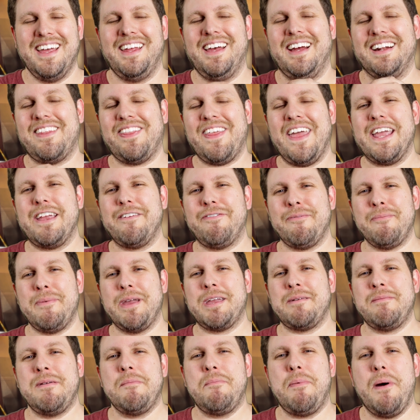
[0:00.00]
I'd like to thank you for
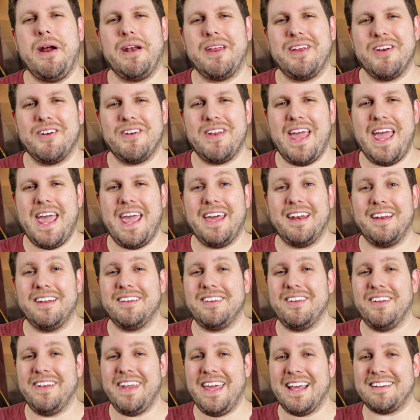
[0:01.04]
making me a part of your day, and
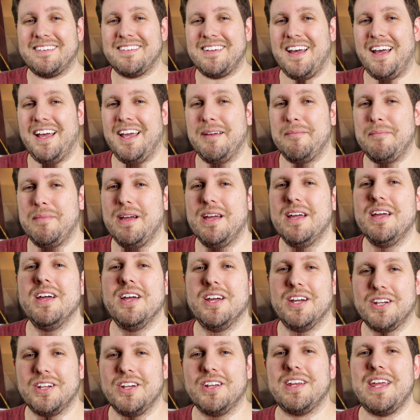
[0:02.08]
until next time,
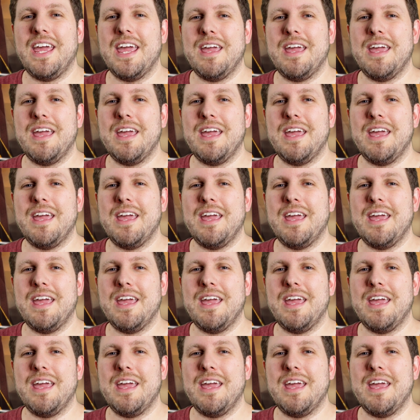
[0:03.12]
good